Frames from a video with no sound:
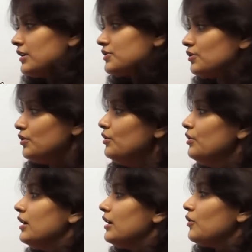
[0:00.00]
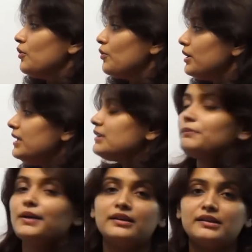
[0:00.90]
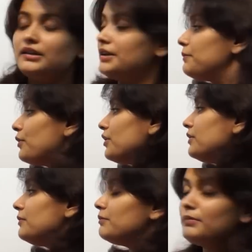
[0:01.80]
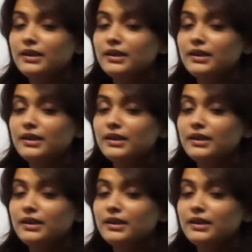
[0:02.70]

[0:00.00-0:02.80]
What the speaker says: So only depending upon